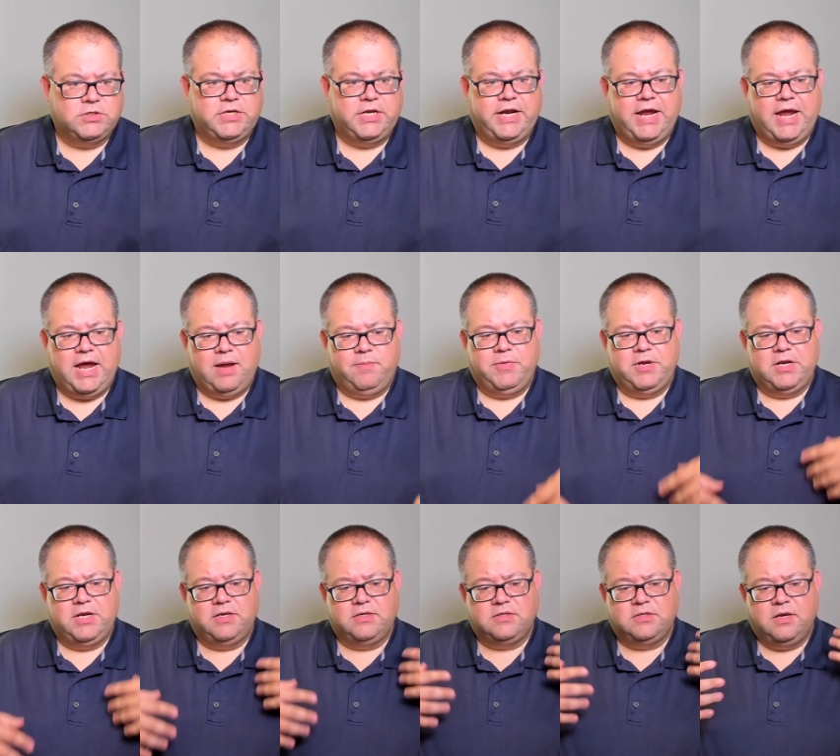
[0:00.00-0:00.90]
going to happen
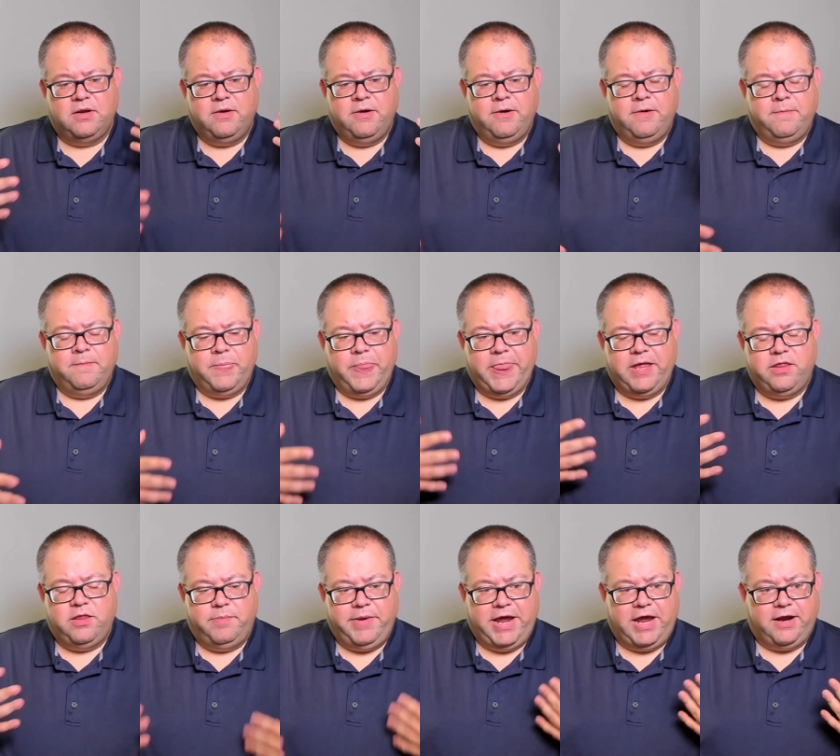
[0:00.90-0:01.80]
is
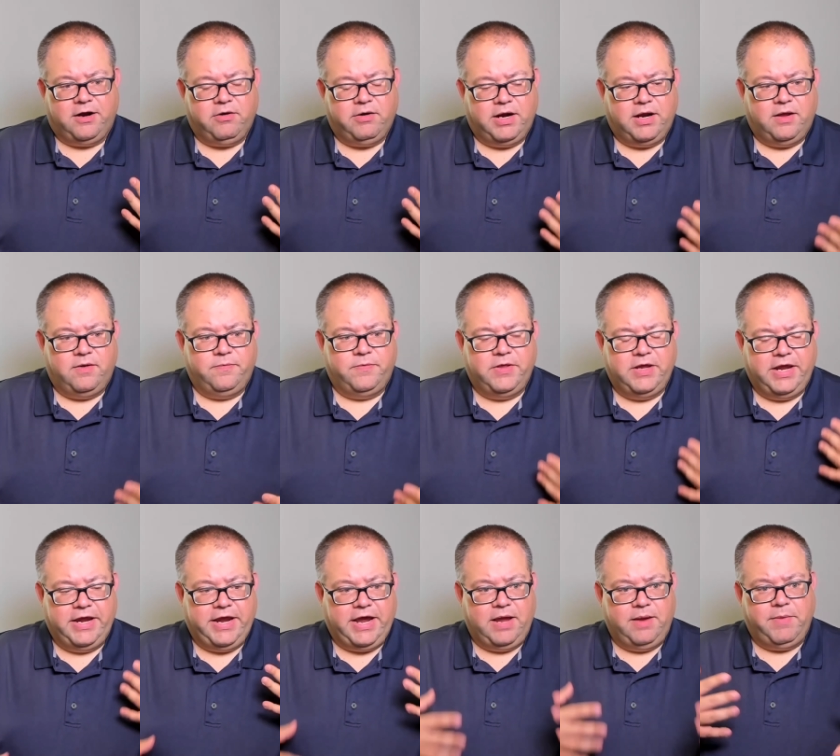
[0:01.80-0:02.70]
in the background
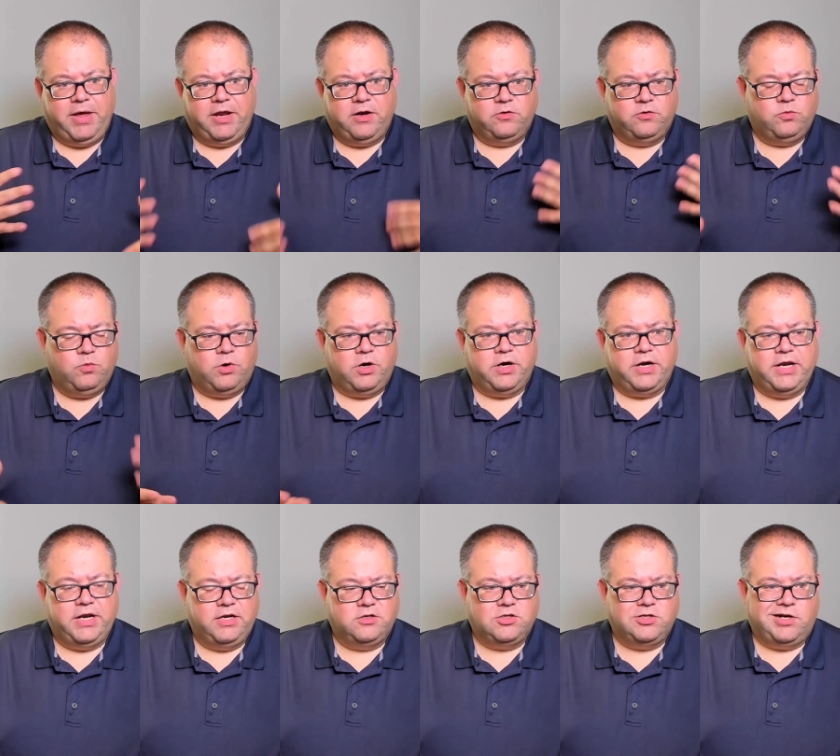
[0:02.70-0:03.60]
the AI model's
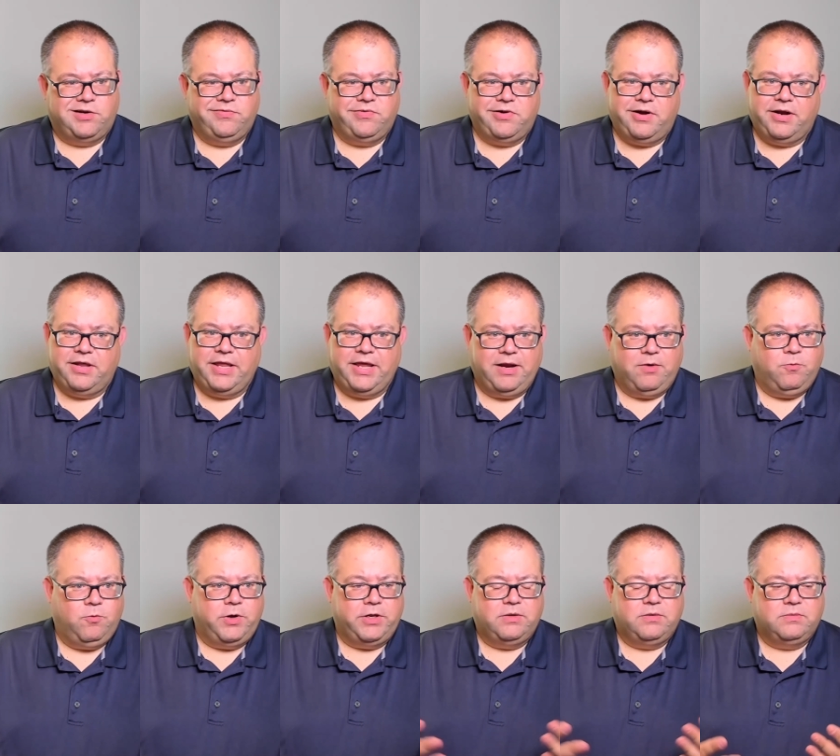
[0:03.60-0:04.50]
working and trying to figure out like
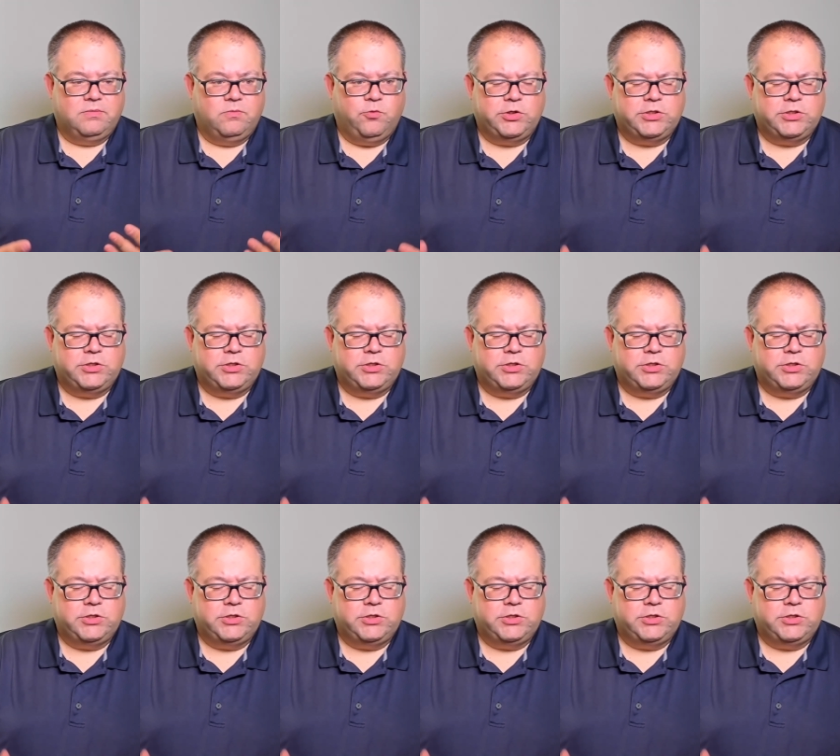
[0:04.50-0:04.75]
what